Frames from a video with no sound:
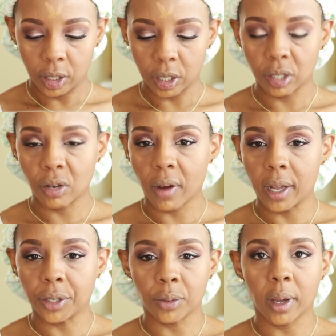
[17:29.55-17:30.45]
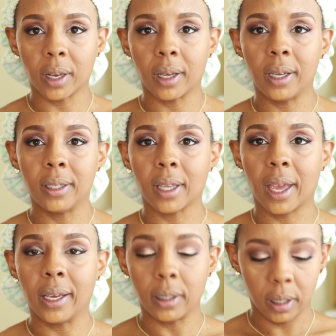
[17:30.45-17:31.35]
just graduated. He's
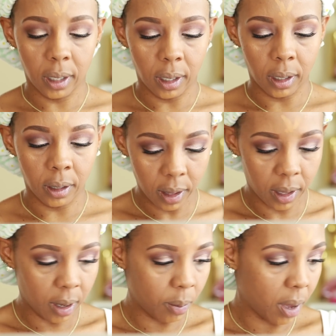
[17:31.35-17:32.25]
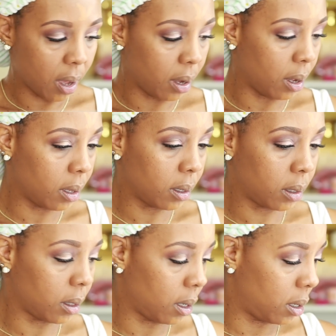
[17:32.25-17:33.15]
eighteen. And then my other
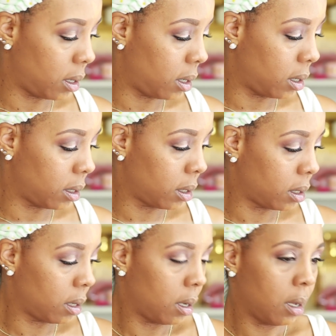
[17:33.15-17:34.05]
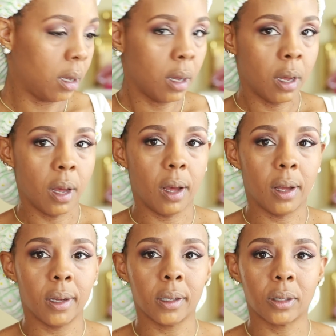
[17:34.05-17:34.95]
son is
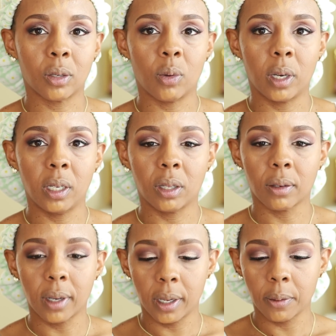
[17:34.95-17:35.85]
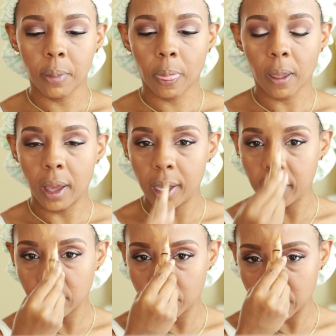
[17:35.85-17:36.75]
uh, twenty-three. And
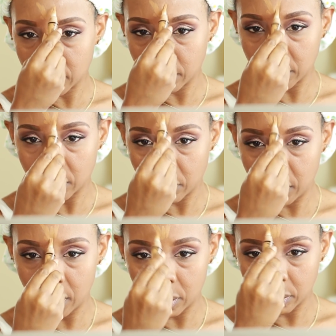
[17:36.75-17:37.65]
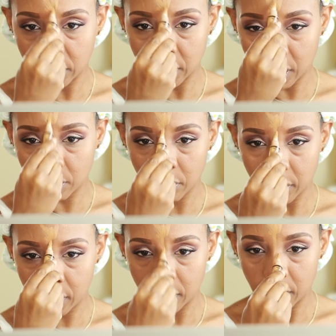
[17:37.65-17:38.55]
he's Muslim, so he don't
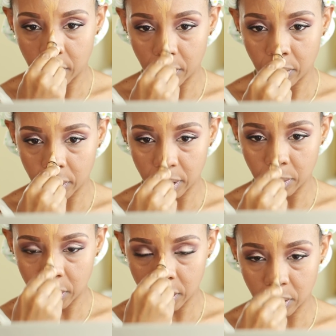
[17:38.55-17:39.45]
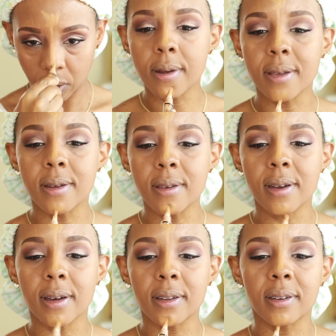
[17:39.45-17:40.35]
celebrate Christmas or any
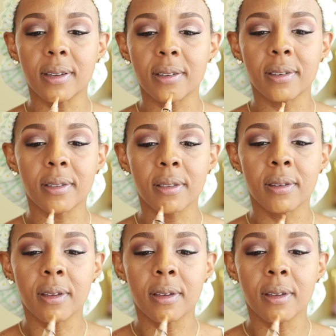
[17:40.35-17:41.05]
holidays.